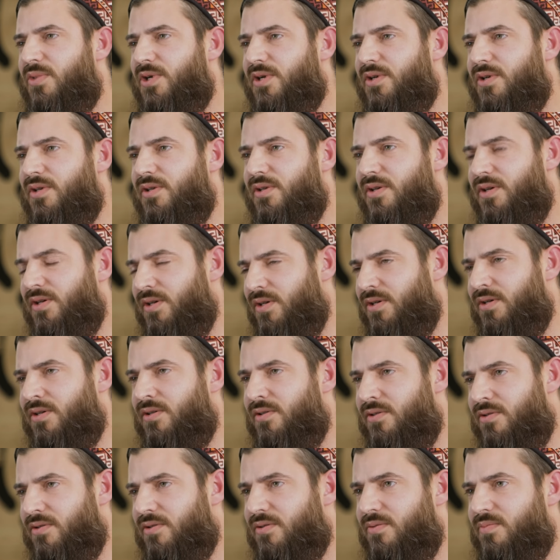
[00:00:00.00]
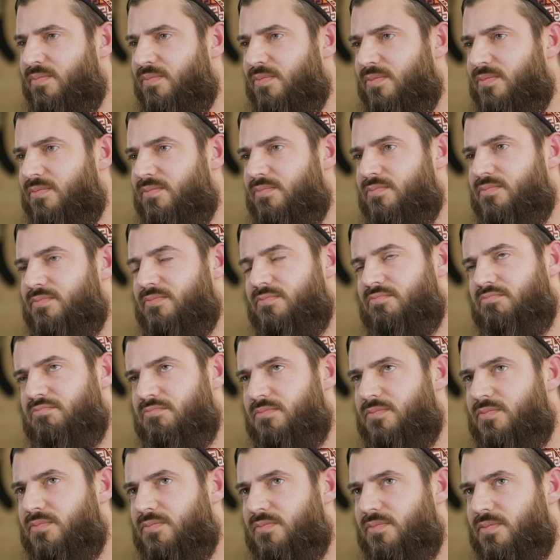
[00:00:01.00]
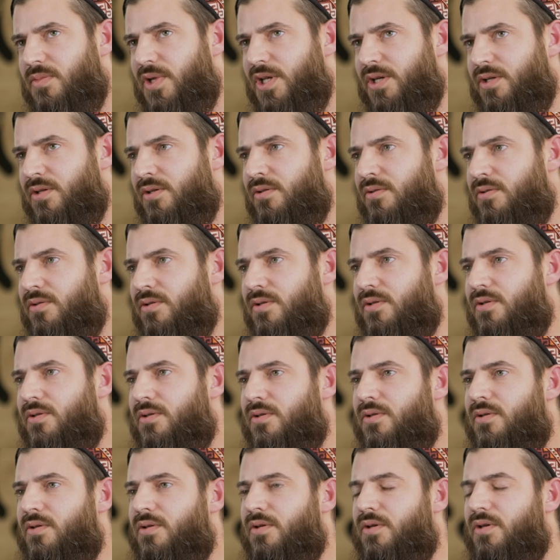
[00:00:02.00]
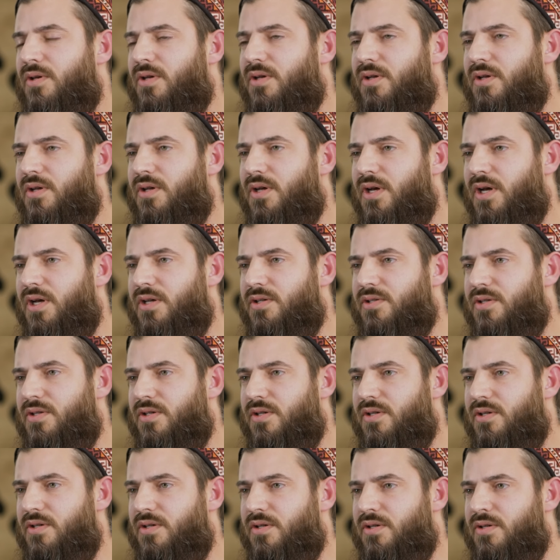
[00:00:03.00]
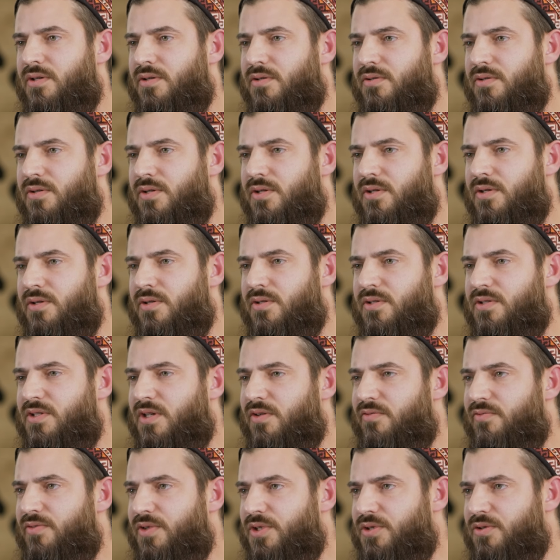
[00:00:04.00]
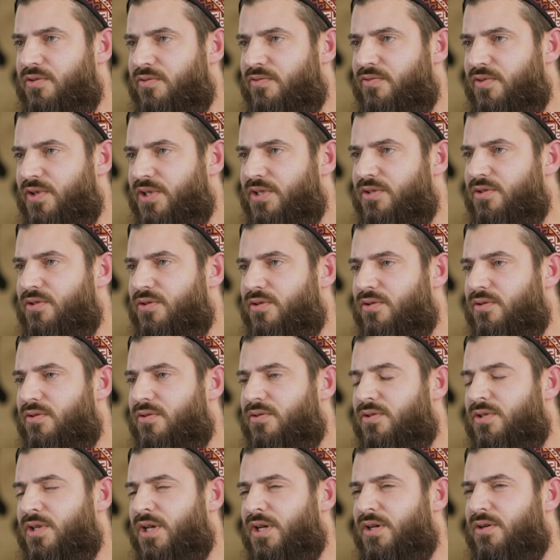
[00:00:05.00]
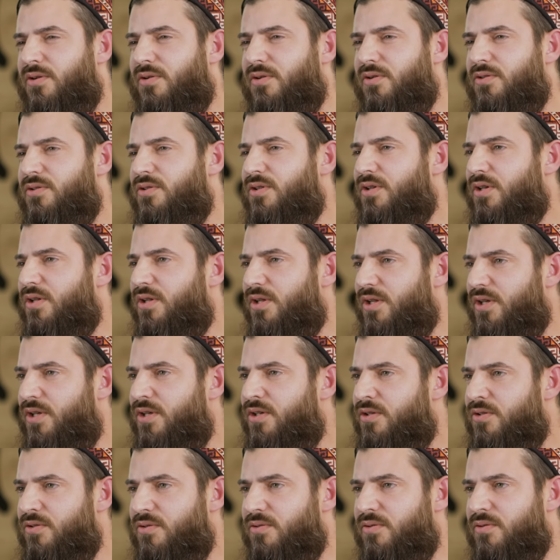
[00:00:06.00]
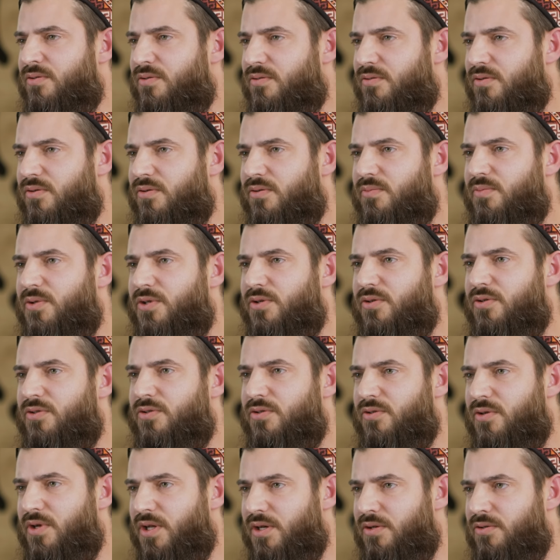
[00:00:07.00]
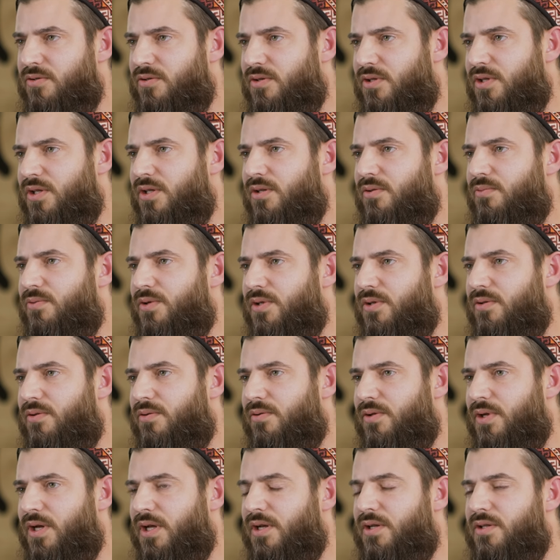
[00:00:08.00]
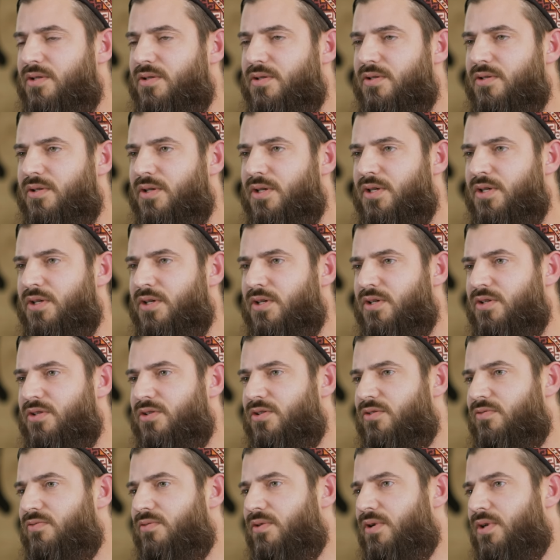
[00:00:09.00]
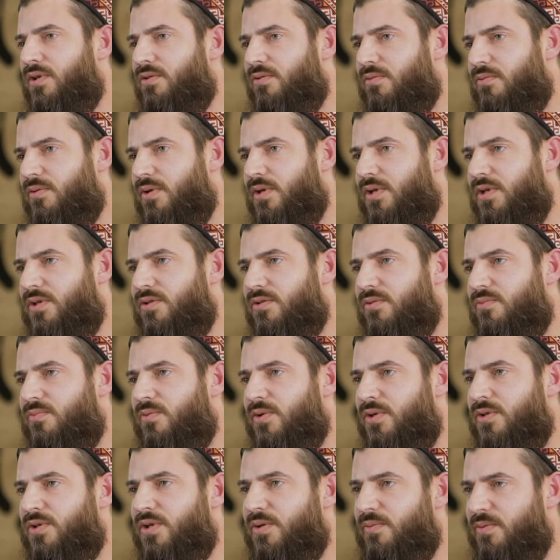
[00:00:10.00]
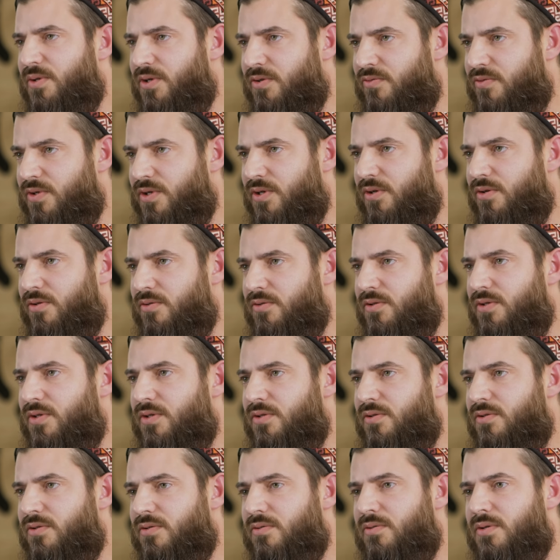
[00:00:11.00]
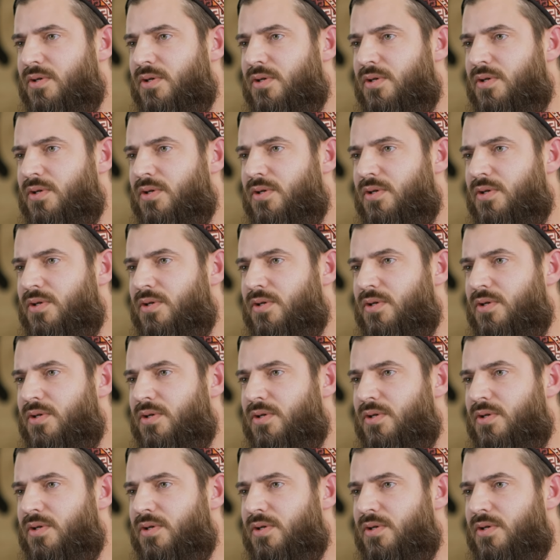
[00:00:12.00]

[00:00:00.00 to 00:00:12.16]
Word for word: by us many uh, as uh, something to fix your psychological issues or because you cannot deal with reality. So for us, religion was a bit of a nonsense,